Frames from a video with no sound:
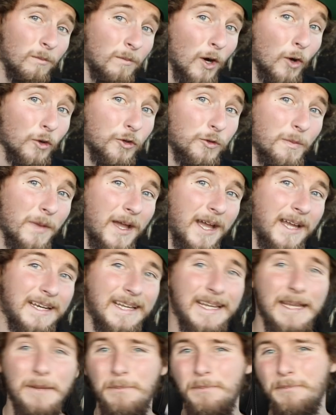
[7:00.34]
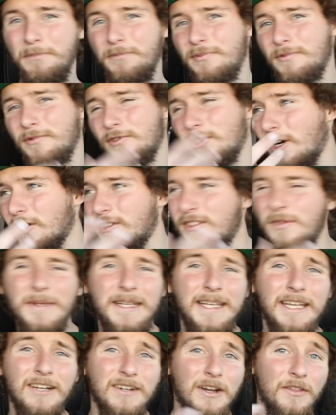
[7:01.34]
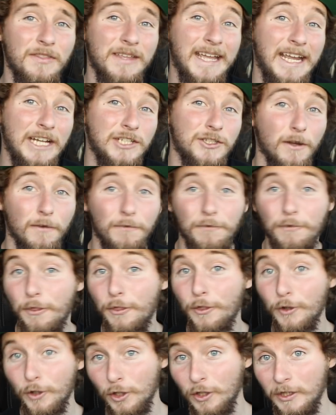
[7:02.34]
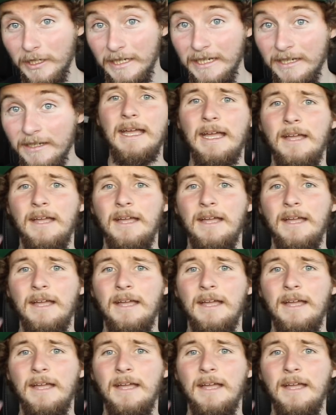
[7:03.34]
For most men, it starts to begin around the age of 30,